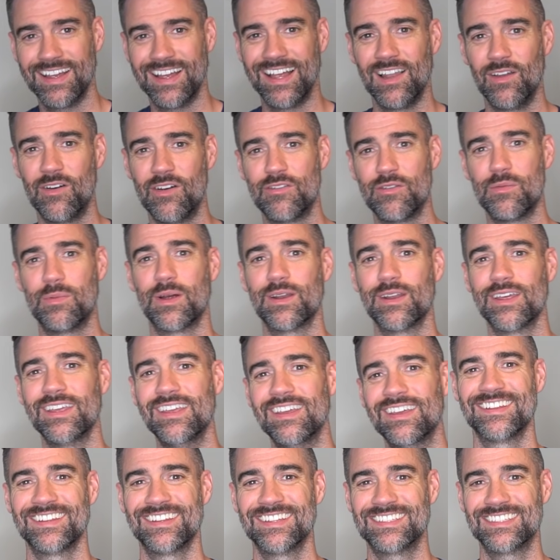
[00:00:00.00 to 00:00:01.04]
Hello everybody,
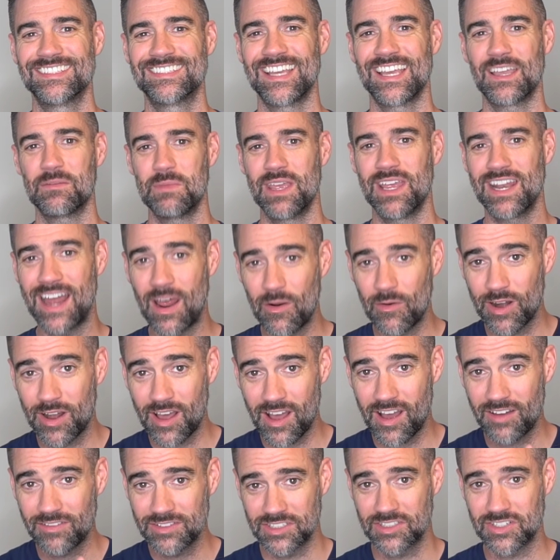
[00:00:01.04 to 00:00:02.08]
this has taken me an hour and a
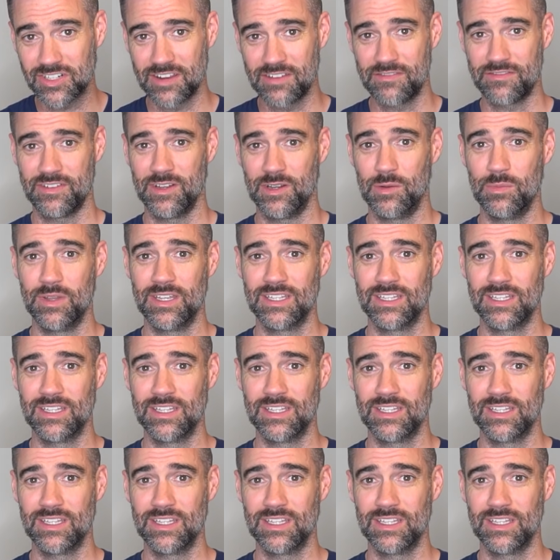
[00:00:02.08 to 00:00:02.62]
half to try and film